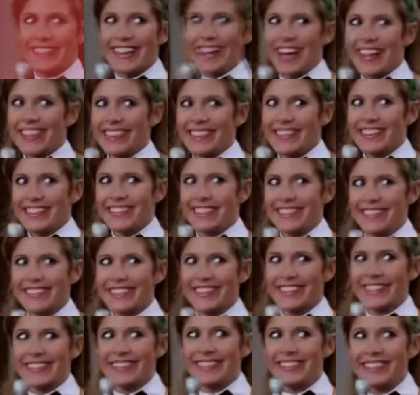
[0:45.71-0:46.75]
Nothing
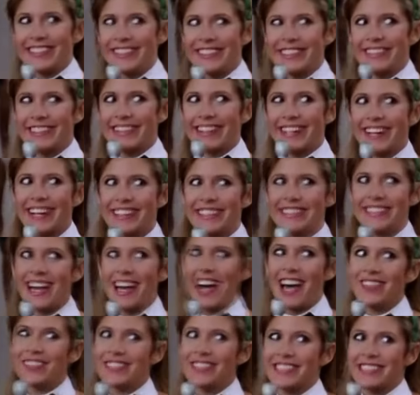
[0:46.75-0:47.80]
you could do,
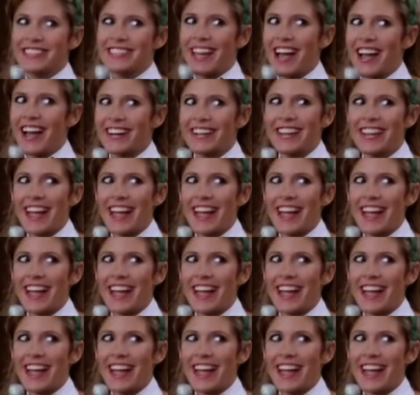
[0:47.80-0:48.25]
cause I'm stuck